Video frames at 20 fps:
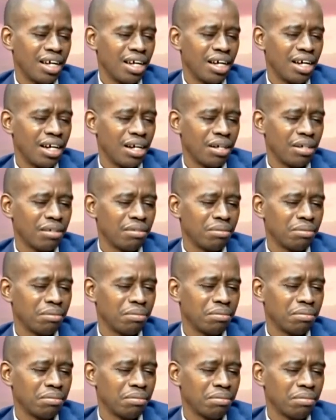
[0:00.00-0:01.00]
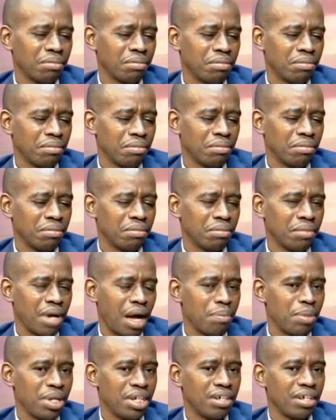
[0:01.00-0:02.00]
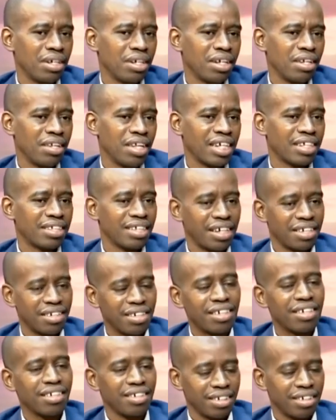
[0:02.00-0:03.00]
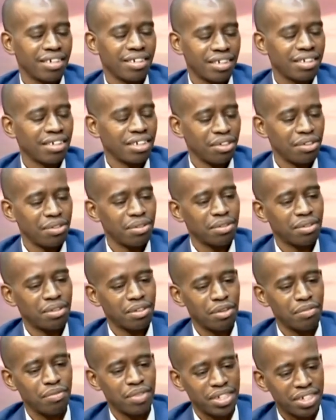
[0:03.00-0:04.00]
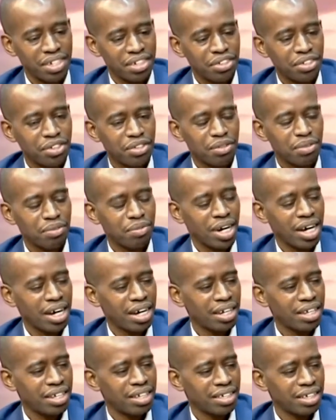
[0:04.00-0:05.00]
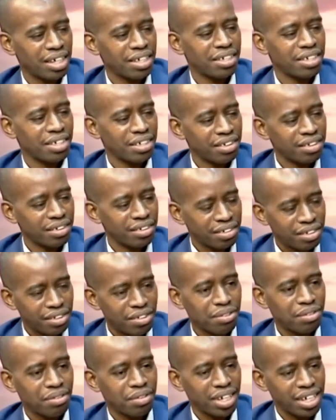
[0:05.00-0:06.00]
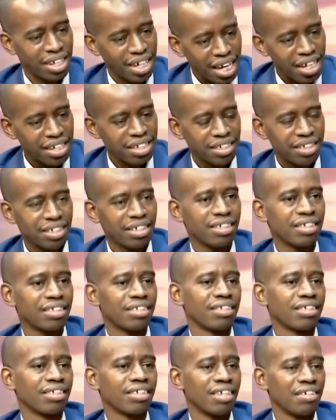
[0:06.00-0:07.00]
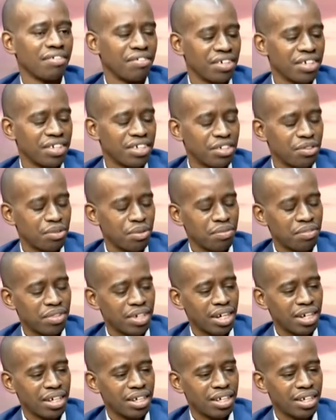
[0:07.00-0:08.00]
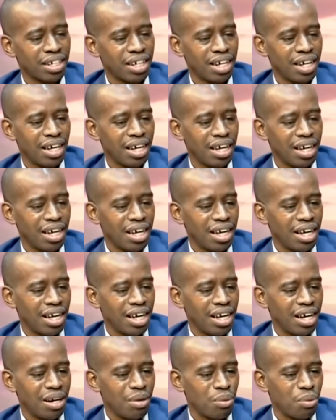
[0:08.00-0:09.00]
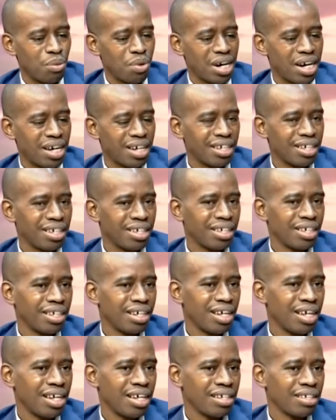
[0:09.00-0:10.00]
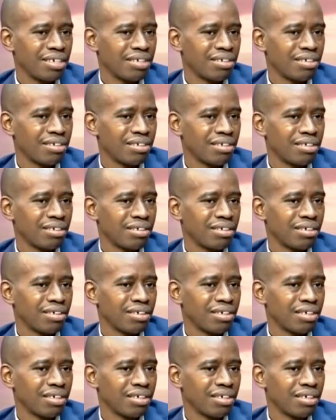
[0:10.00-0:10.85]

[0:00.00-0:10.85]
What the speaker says: I mean, there are certain, you know, conversations we've had, there's certain, you know, analysis and research we've done. Mm-hmm. One is,